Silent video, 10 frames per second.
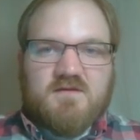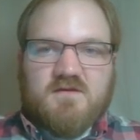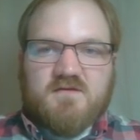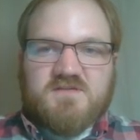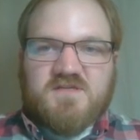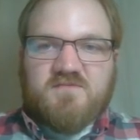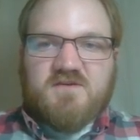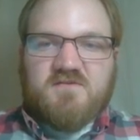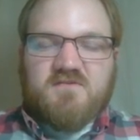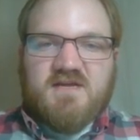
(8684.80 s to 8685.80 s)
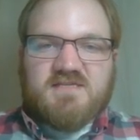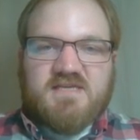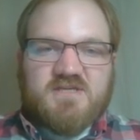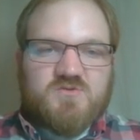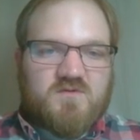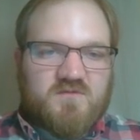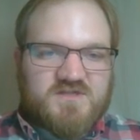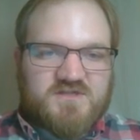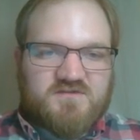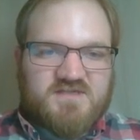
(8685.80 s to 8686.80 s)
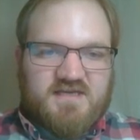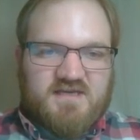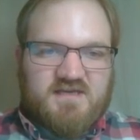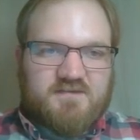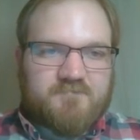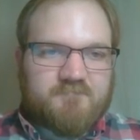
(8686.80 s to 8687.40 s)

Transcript: RWSH112D.